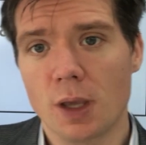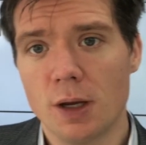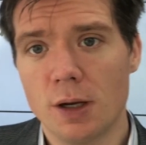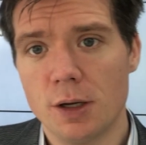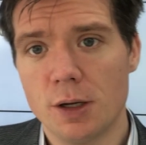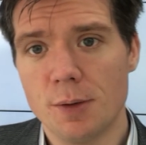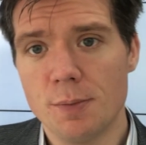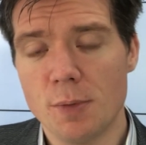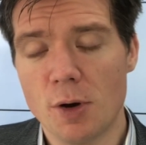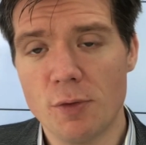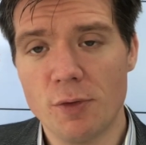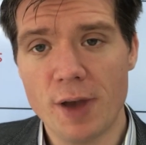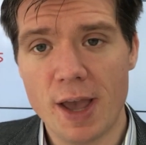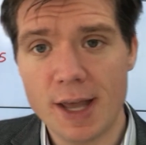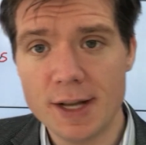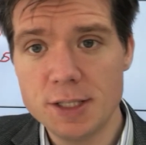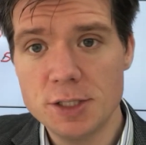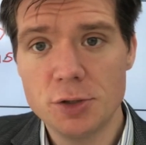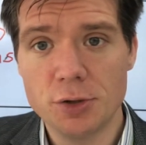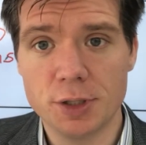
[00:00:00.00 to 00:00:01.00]
of
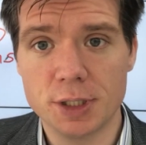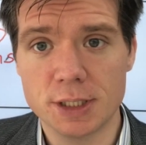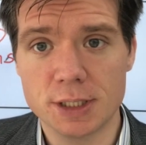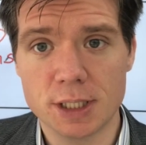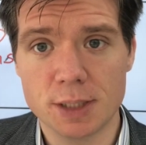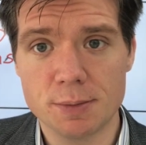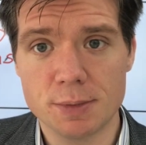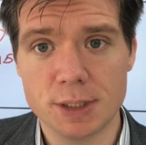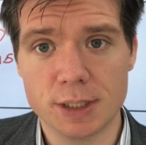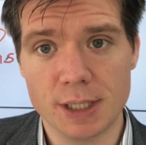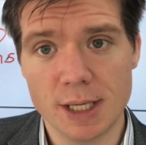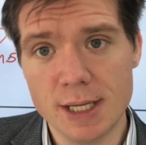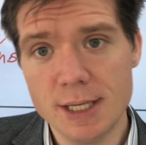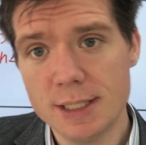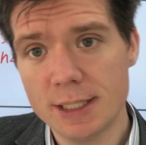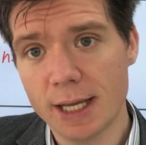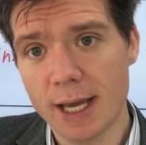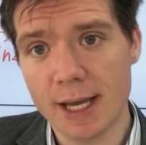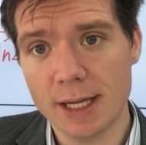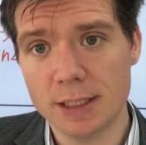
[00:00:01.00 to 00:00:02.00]
entering something,
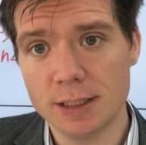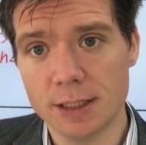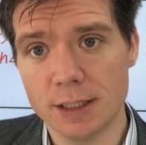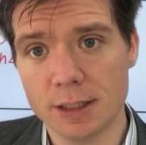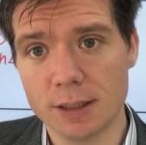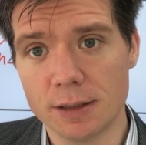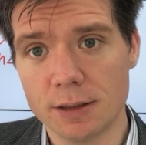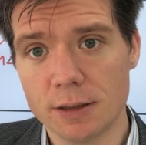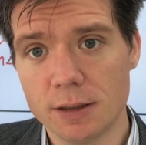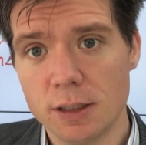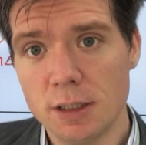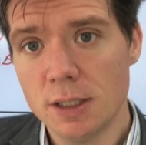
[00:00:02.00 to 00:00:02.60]
interacting.